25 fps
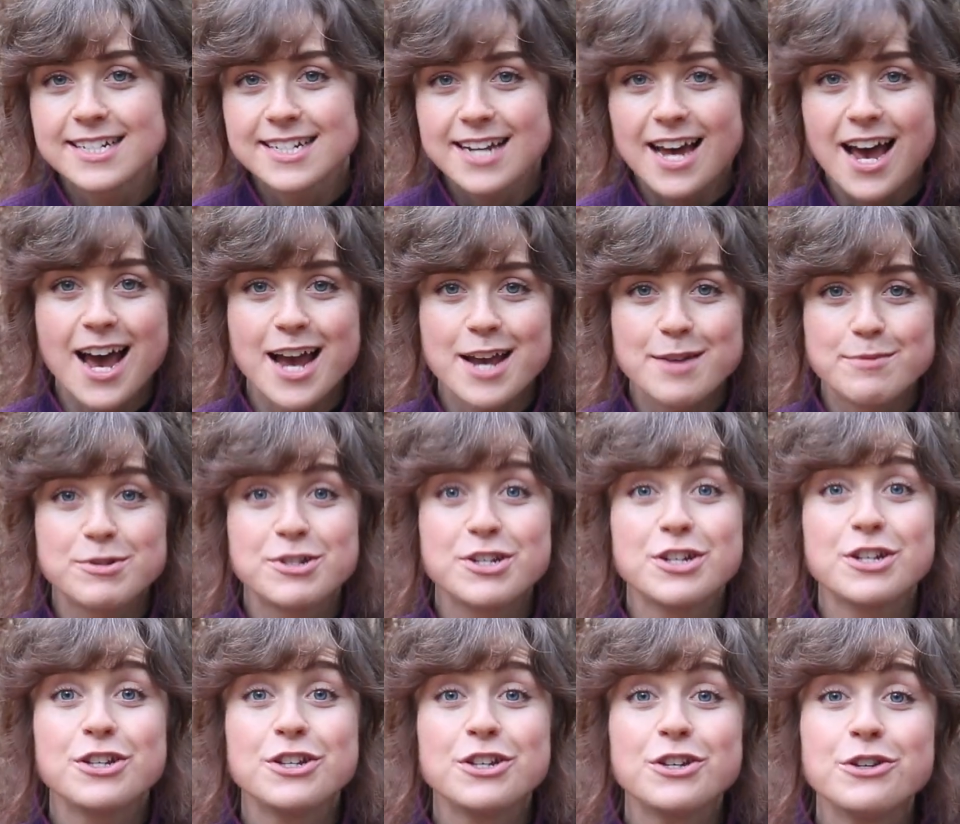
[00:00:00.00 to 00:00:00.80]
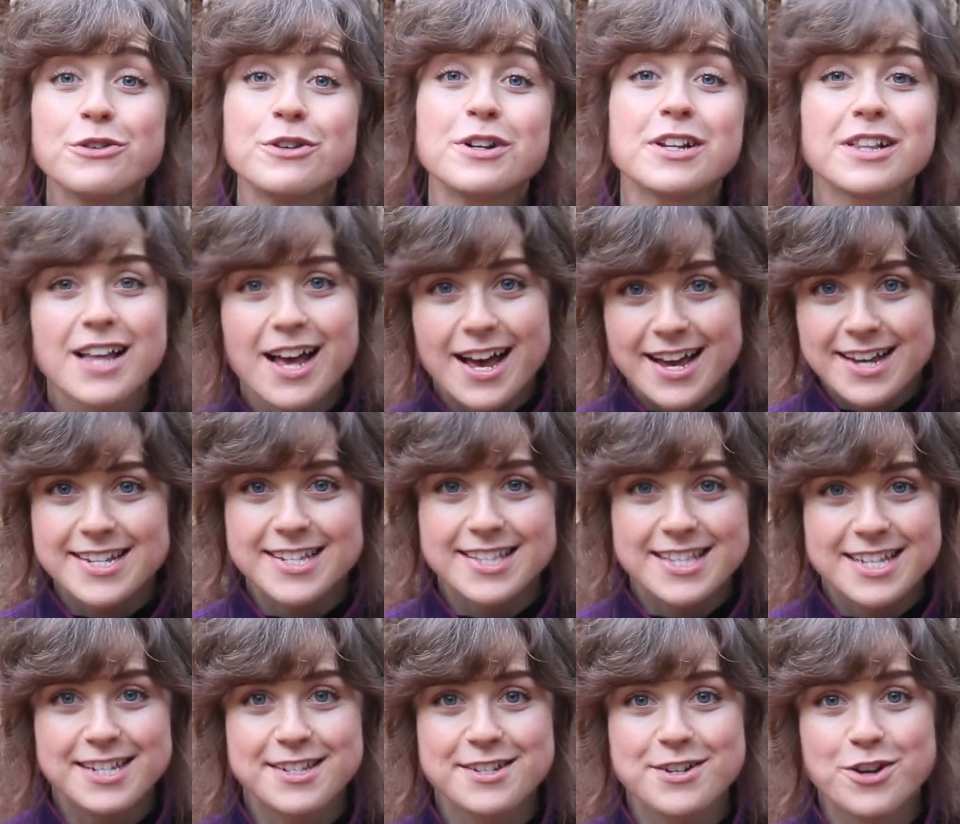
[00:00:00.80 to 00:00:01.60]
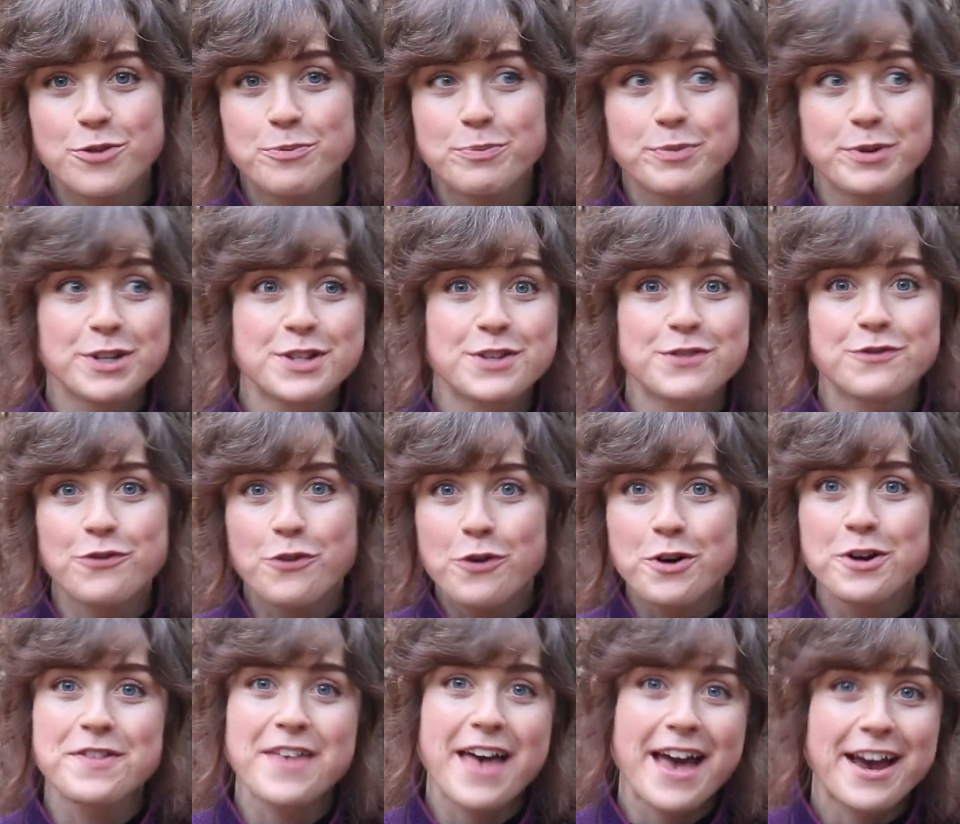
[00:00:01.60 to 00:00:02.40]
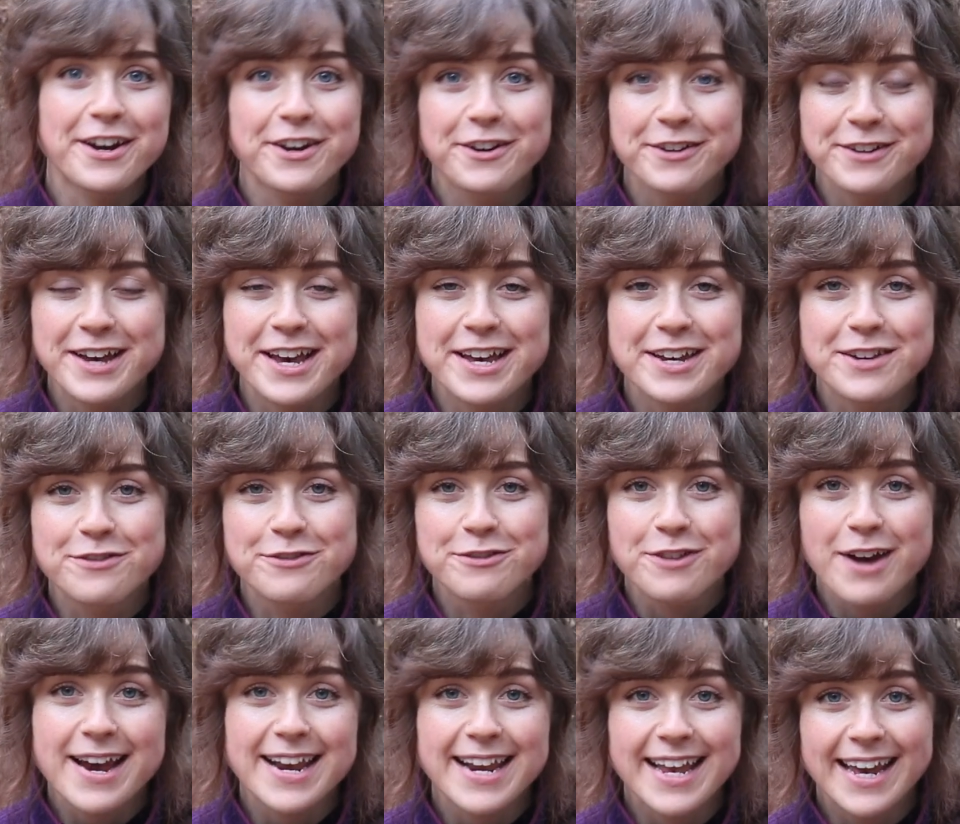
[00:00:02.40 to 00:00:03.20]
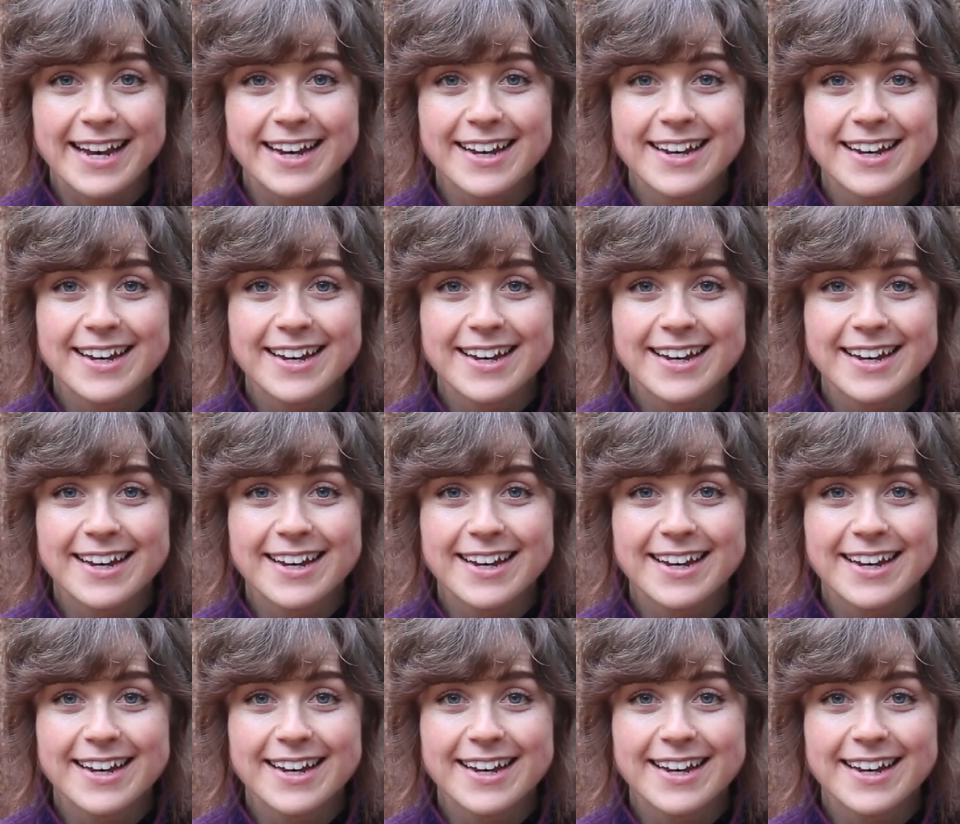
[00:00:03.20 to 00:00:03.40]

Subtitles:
time to utilize these notebooks for that creative writing.